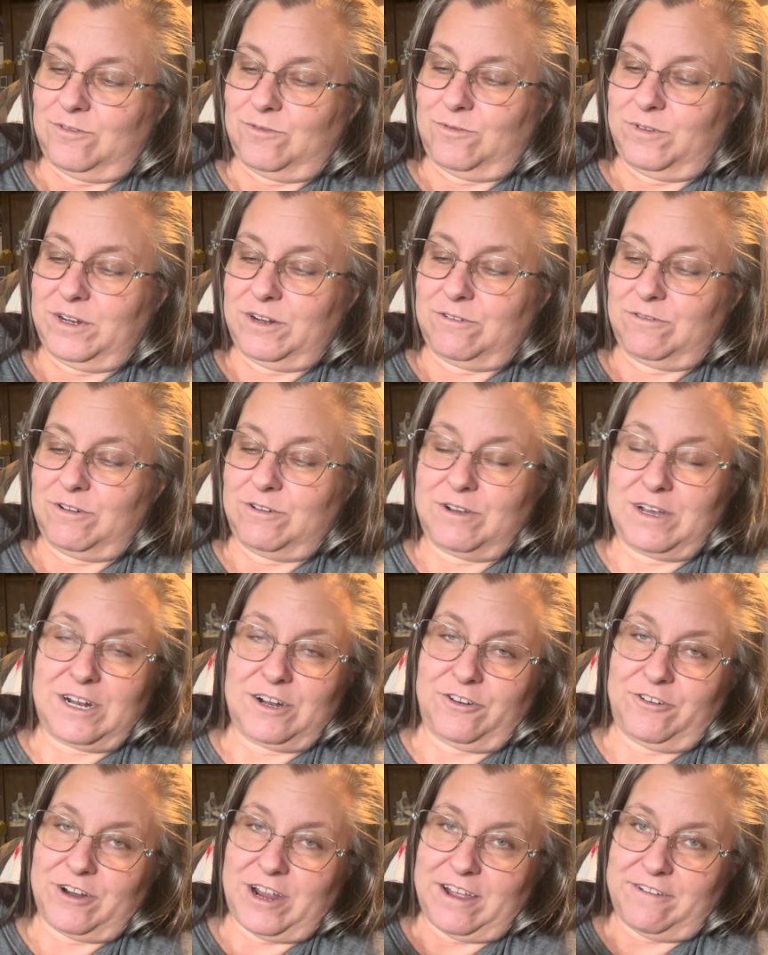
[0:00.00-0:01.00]
We don't know how to
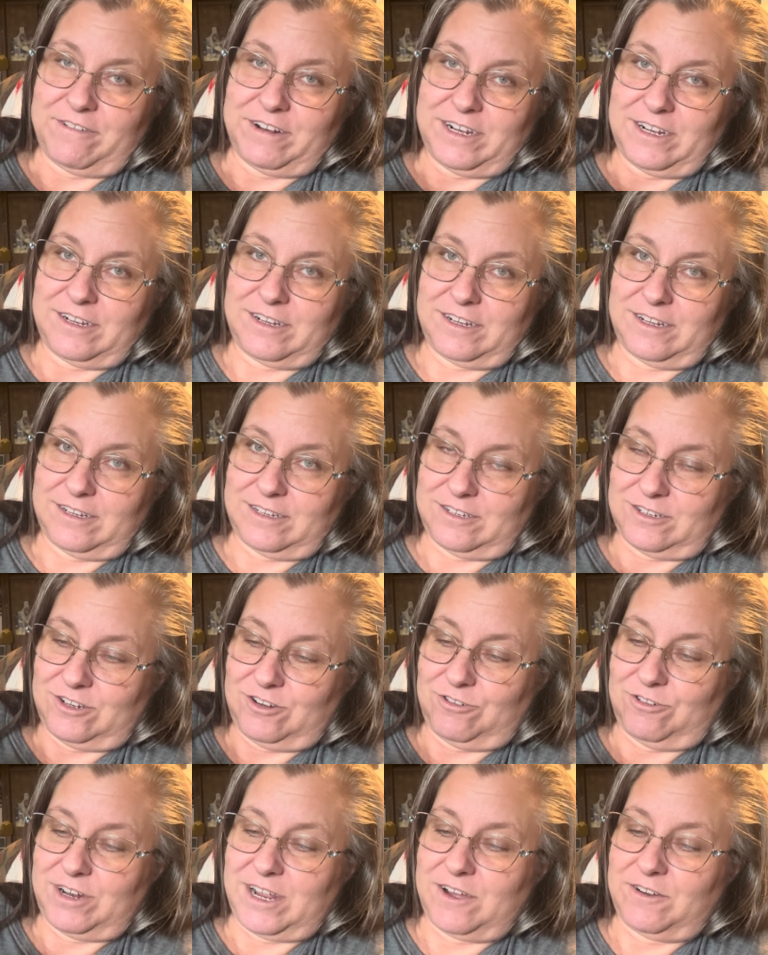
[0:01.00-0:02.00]
drive in
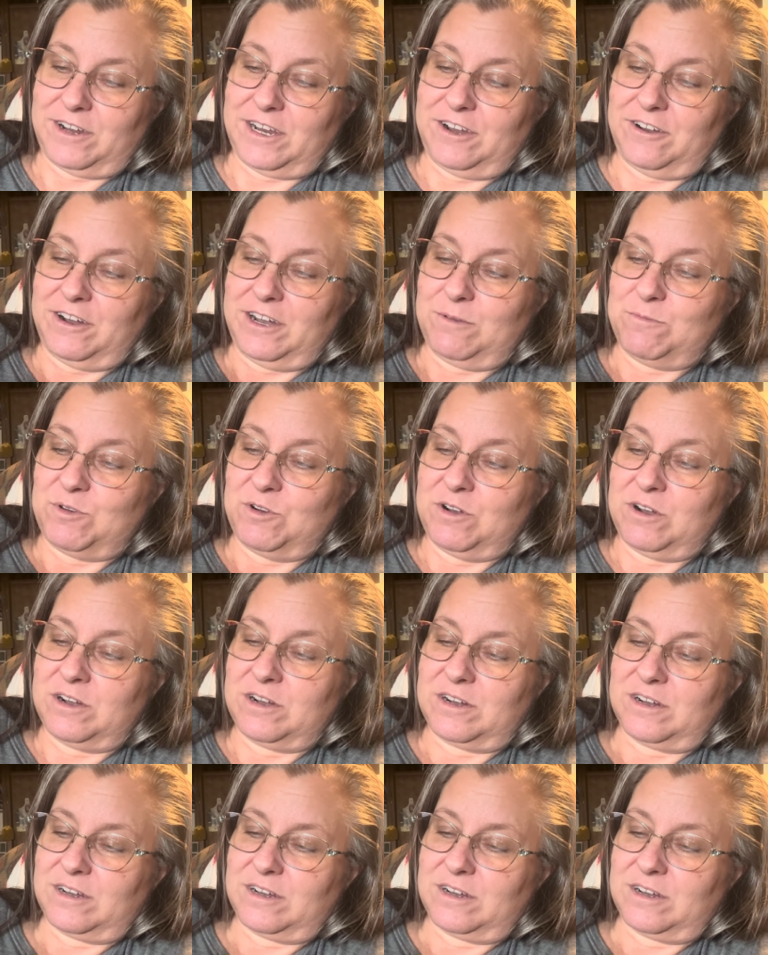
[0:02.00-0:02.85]
snow down here anymore.